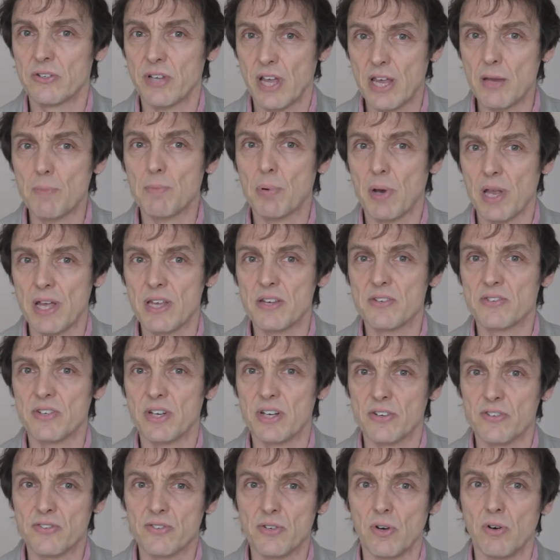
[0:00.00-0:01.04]
take place
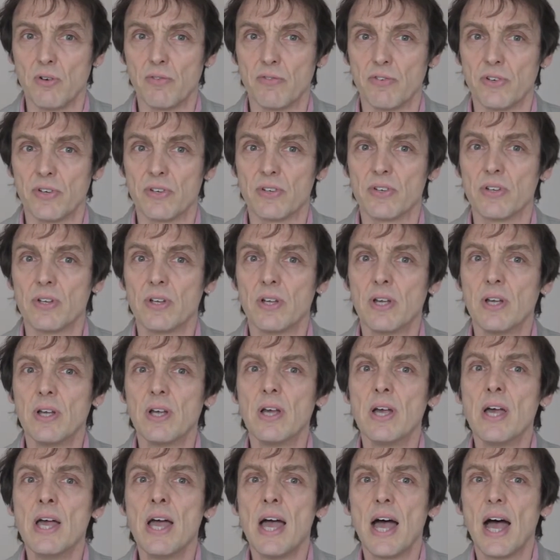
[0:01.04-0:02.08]
in a solvent.
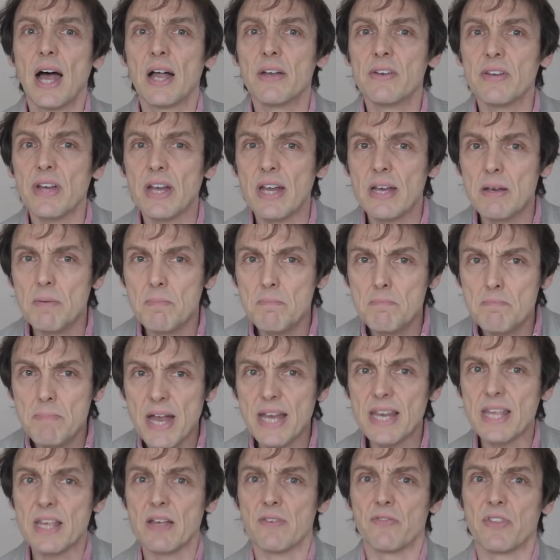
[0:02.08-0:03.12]
And in
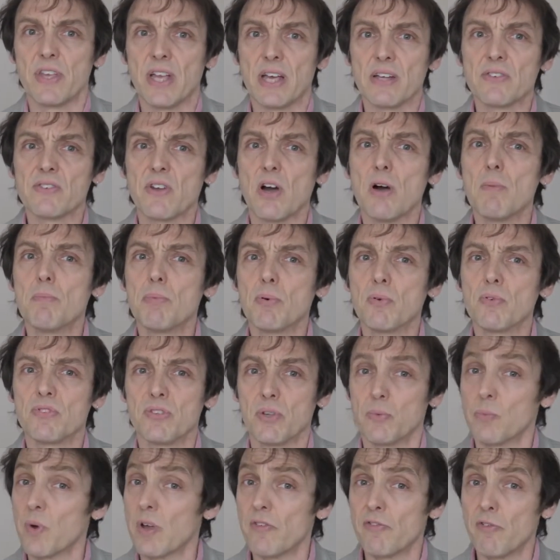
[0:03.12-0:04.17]
many of the examples
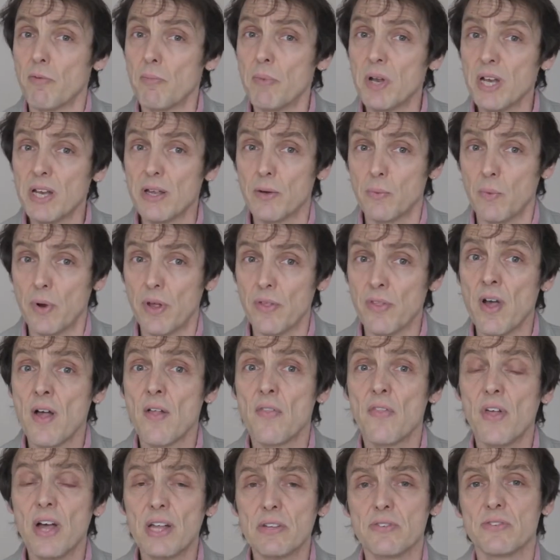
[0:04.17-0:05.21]
that we're familiar with,
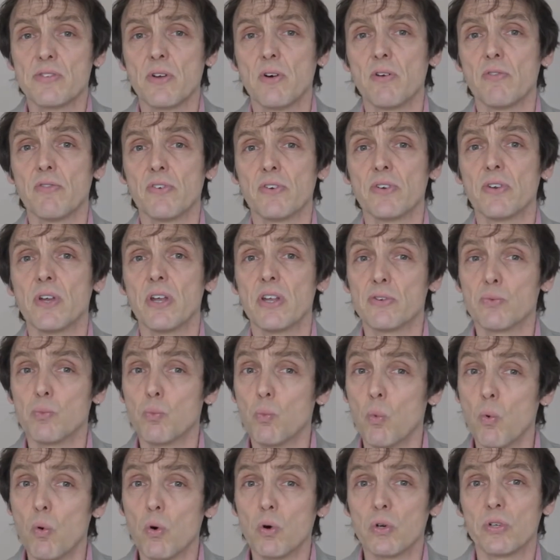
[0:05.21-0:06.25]
that solvent is
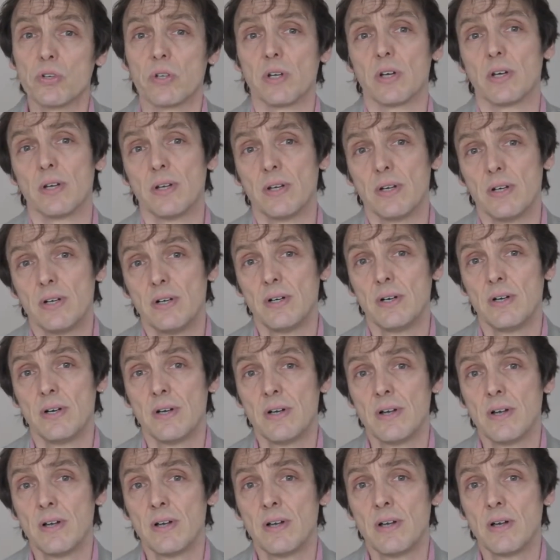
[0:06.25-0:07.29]
water.
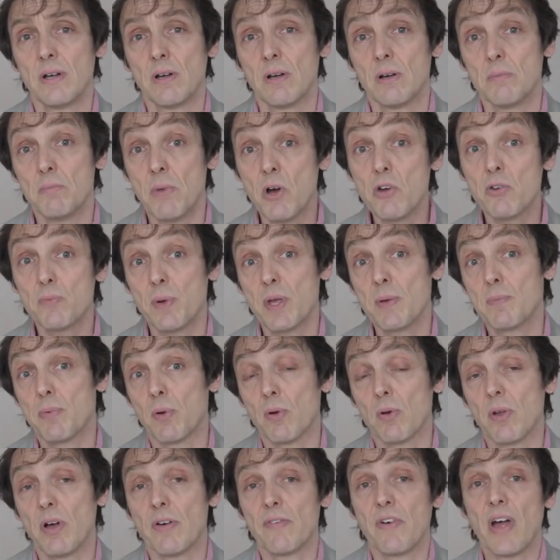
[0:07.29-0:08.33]
Most
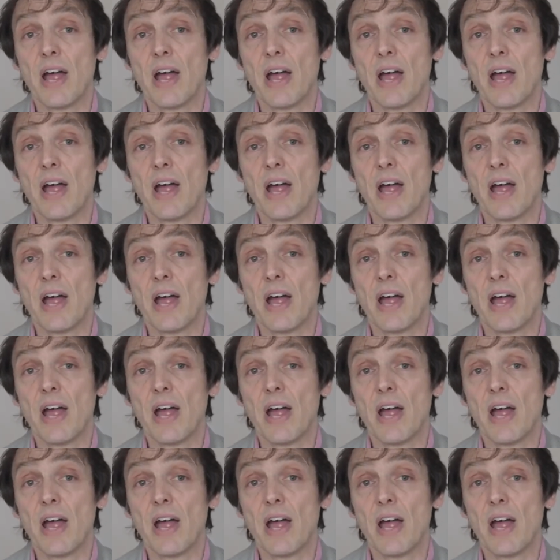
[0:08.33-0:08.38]
people have